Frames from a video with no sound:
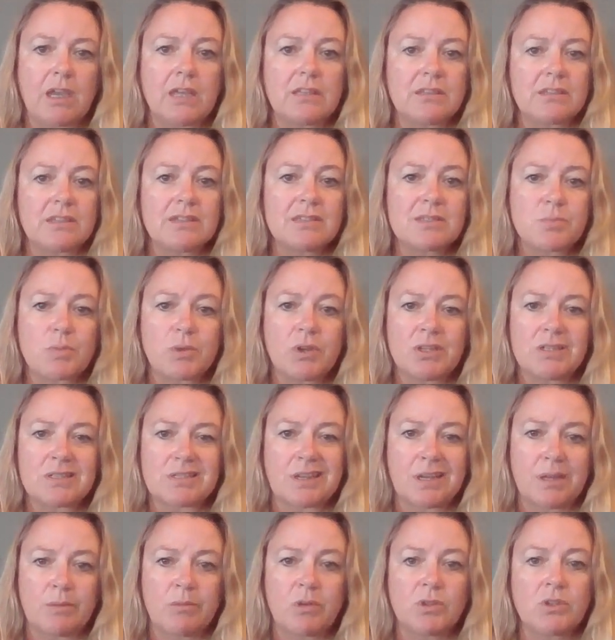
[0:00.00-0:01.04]
At this point in
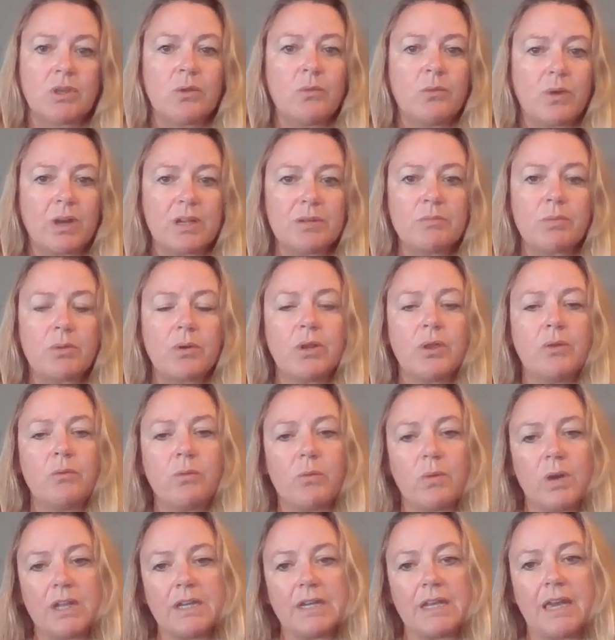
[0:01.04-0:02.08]
time, only
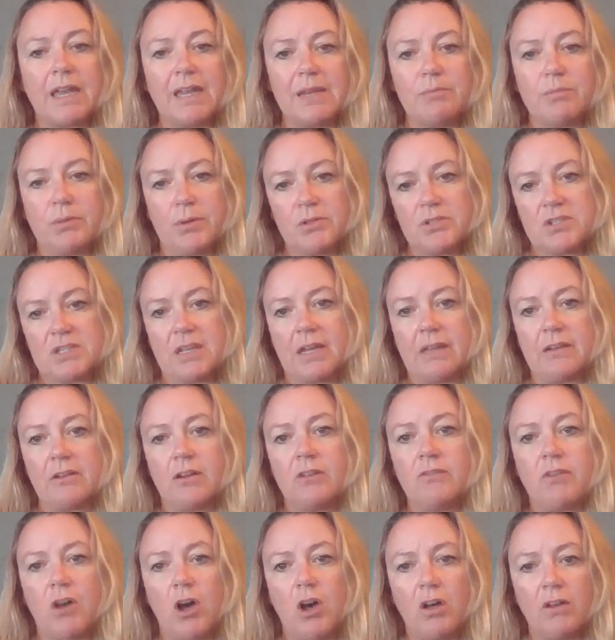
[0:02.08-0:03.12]
1.18%
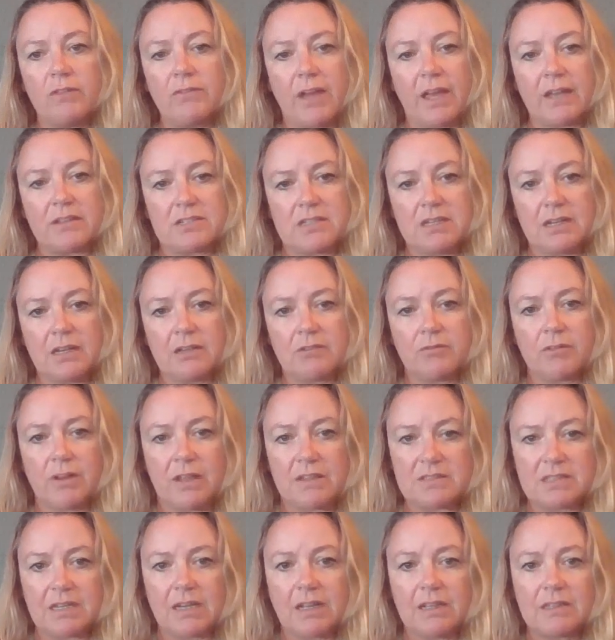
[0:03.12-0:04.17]
of all vaccinated
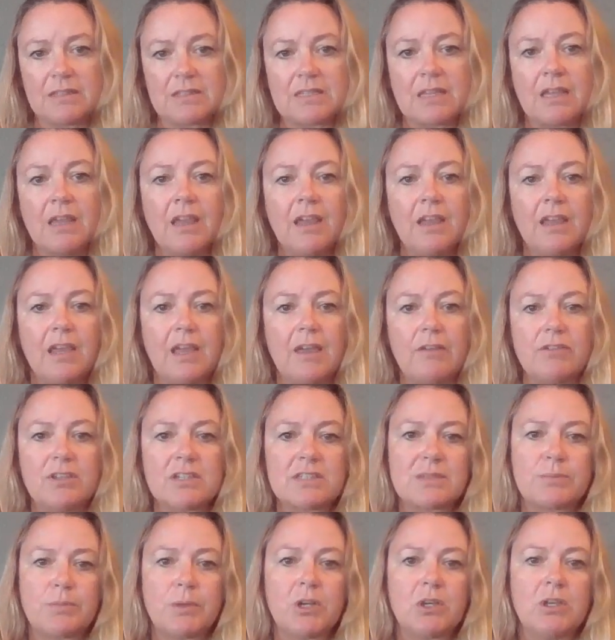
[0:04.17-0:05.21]
residents have
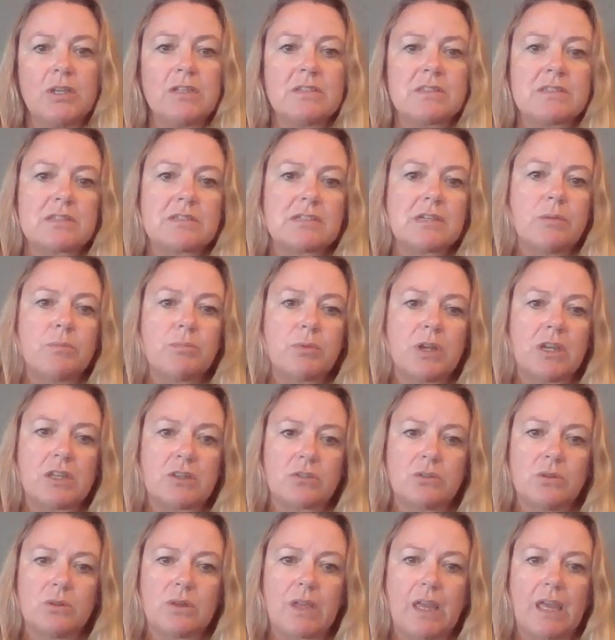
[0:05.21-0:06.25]
experienced a
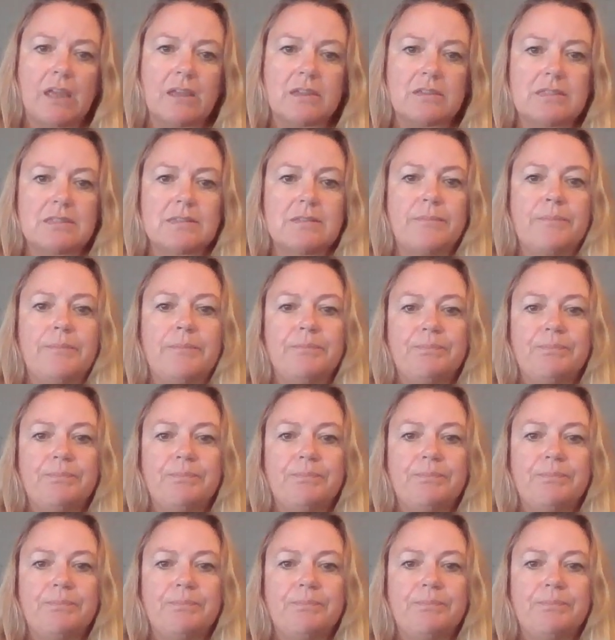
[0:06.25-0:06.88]
breakthrough case.